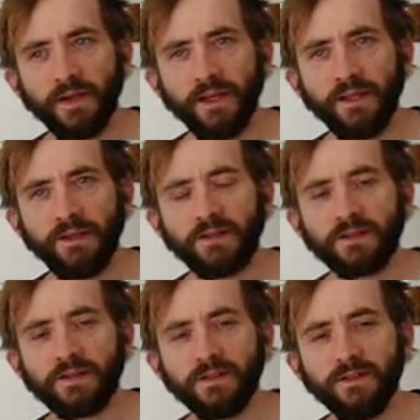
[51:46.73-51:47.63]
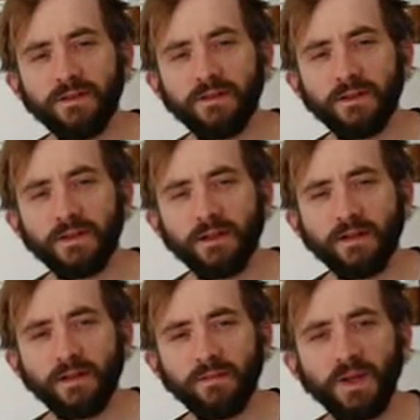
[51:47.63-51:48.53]
And
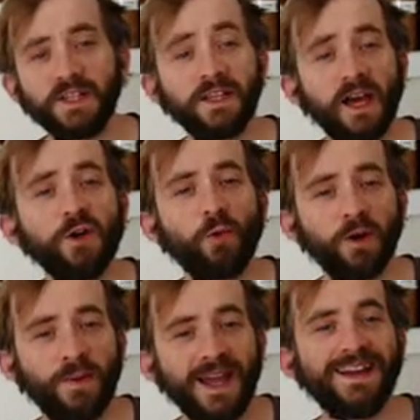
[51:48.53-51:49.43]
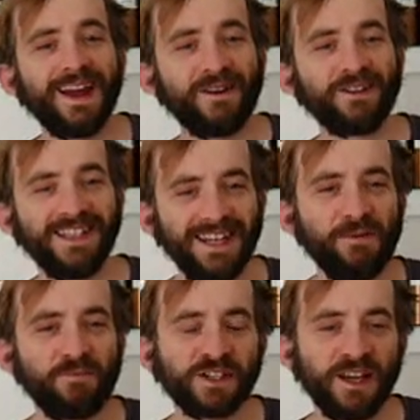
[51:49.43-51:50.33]
basically I don't want to pay a guaranteed
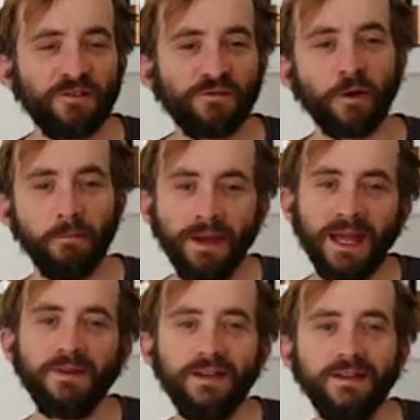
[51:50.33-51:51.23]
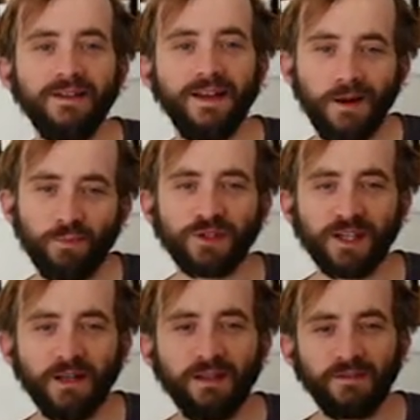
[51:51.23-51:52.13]
8% for a maybe
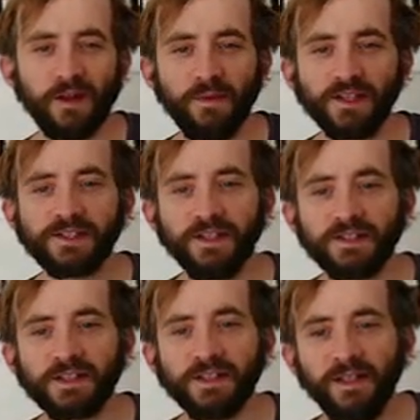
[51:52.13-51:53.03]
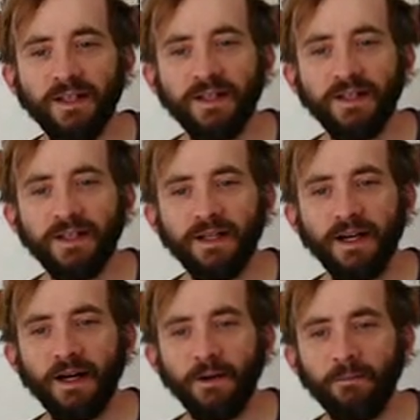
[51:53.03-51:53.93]
8%, if that makes sense.
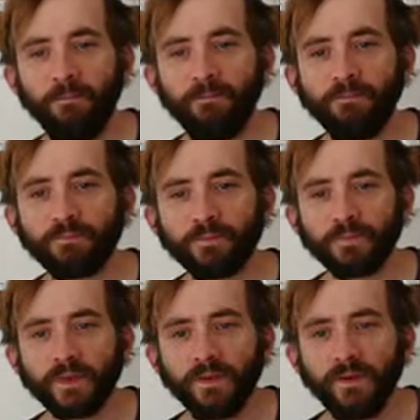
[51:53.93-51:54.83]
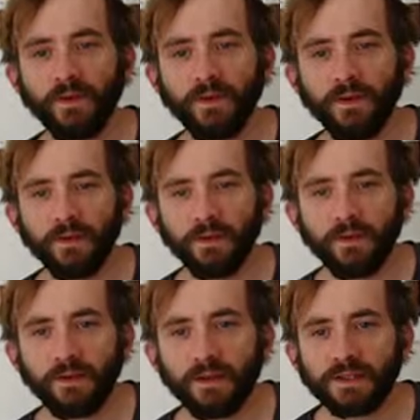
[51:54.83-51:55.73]
Let's
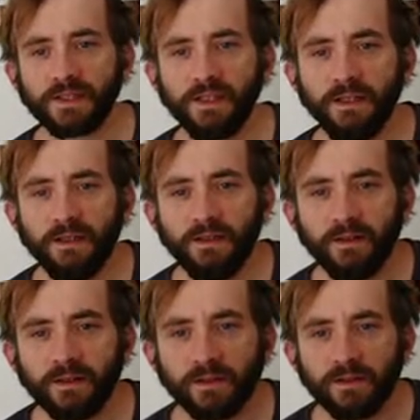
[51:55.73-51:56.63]
see.